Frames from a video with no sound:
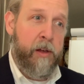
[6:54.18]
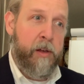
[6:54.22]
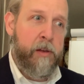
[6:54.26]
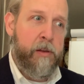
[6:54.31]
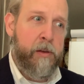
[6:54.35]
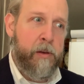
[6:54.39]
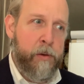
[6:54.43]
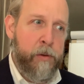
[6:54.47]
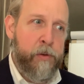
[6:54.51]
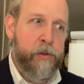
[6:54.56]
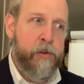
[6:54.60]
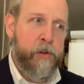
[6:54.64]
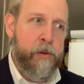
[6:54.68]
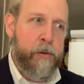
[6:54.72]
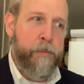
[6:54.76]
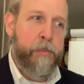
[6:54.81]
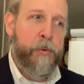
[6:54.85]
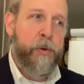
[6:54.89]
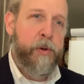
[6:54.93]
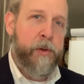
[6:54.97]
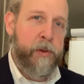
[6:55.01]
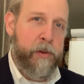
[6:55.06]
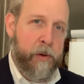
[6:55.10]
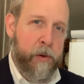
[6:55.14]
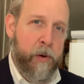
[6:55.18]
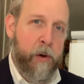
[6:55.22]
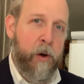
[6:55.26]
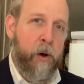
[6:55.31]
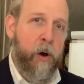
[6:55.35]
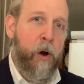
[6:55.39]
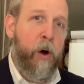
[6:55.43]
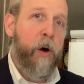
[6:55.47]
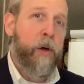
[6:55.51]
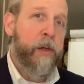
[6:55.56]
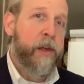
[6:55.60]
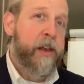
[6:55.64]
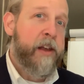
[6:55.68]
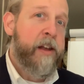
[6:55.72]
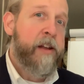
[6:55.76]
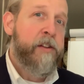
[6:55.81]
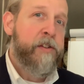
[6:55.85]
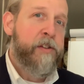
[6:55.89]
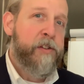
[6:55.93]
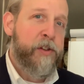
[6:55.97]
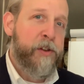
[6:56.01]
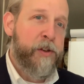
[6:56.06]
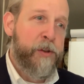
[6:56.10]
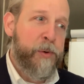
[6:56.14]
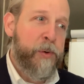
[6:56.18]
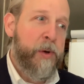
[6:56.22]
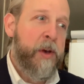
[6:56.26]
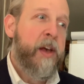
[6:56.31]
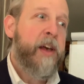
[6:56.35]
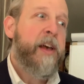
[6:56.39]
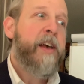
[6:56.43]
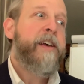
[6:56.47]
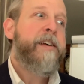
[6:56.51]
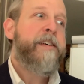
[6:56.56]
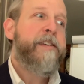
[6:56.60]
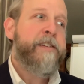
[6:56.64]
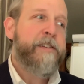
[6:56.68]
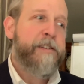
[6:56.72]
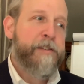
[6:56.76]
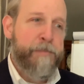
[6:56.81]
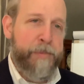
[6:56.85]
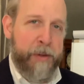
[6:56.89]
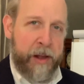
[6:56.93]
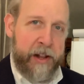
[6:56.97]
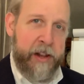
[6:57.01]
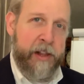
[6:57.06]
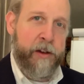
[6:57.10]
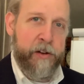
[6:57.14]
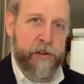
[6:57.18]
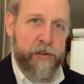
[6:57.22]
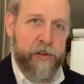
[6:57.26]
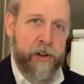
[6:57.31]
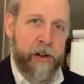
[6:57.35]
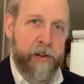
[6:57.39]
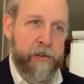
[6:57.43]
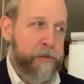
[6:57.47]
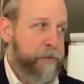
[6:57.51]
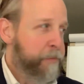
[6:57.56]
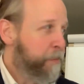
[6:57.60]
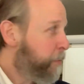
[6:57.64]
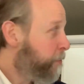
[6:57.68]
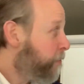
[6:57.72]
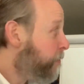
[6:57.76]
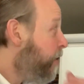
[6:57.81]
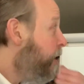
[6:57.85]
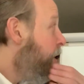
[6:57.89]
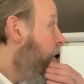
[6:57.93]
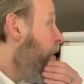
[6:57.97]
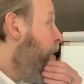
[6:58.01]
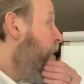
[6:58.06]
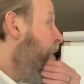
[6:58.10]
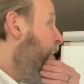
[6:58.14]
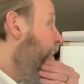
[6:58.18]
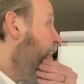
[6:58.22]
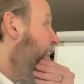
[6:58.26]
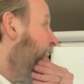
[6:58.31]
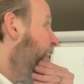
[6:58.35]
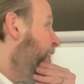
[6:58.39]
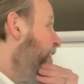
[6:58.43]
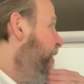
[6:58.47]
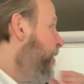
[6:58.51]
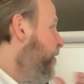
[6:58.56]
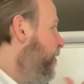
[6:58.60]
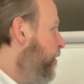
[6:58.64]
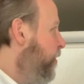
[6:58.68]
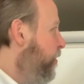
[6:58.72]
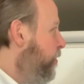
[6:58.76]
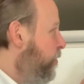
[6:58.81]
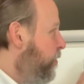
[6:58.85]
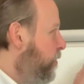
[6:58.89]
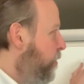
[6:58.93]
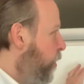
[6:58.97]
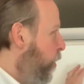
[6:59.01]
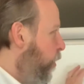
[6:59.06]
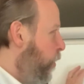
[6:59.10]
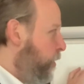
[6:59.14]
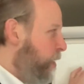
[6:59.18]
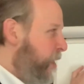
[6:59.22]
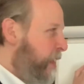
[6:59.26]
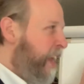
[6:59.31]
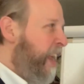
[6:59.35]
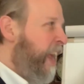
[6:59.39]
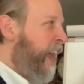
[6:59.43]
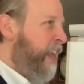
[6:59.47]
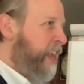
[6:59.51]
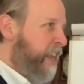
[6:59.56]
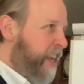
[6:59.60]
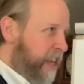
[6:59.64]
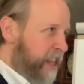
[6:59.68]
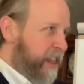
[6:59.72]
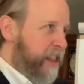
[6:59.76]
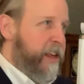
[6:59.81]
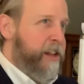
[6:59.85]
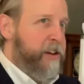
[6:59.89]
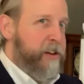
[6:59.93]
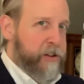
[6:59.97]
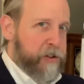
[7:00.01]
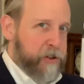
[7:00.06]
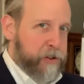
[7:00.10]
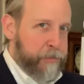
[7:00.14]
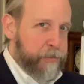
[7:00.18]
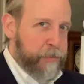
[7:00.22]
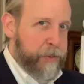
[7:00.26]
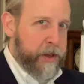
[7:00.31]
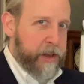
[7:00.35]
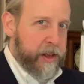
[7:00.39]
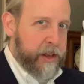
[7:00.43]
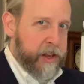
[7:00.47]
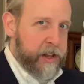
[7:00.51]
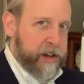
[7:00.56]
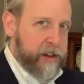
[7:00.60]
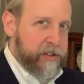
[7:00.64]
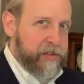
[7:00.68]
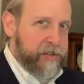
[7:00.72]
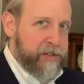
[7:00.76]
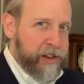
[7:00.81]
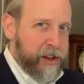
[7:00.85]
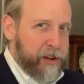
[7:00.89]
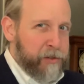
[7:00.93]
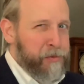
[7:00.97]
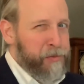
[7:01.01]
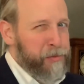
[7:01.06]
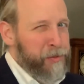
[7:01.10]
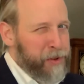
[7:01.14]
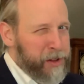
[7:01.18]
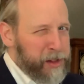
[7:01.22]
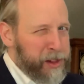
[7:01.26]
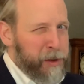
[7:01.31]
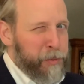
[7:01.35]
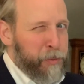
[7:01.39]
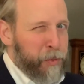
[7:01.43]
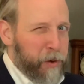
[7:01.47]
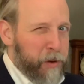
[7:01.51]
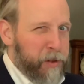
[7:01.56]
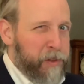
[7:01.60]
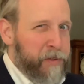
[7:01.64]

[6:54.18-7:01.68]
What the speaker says: You should put your all into explaining yourself. This is called calculator speak, and it's not really worth